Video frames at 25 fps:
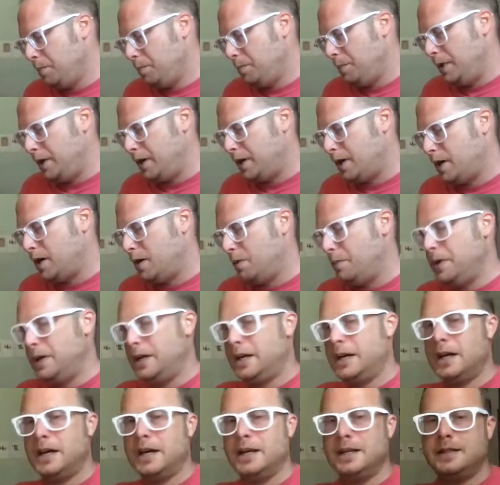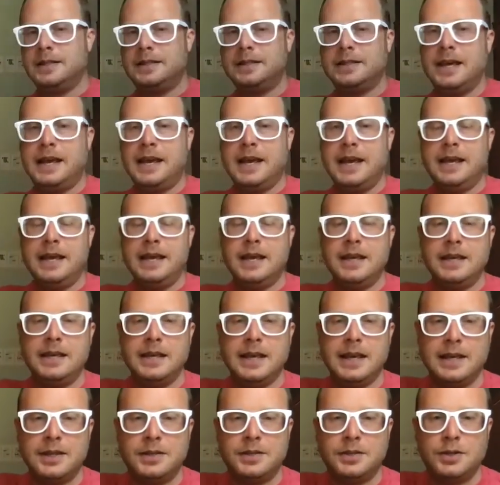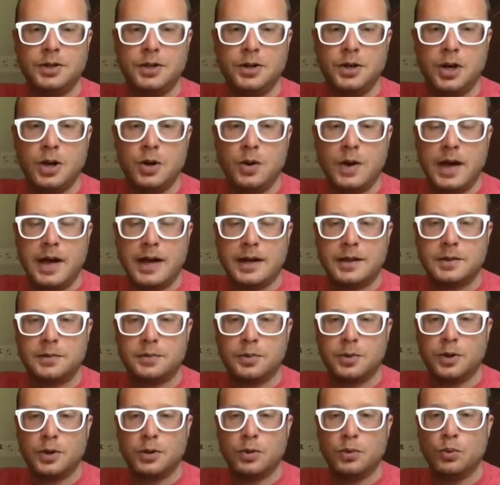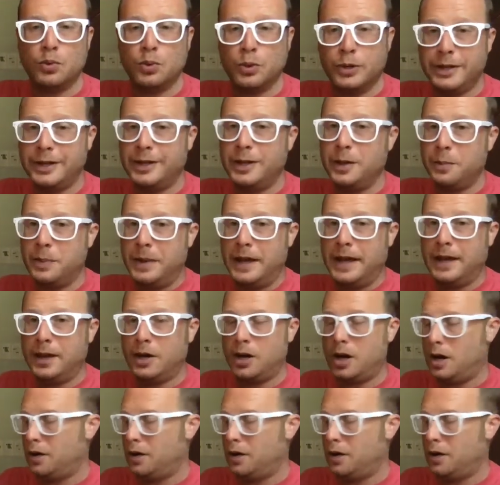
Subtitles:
Becoming a Say Yes to No expert really paid off for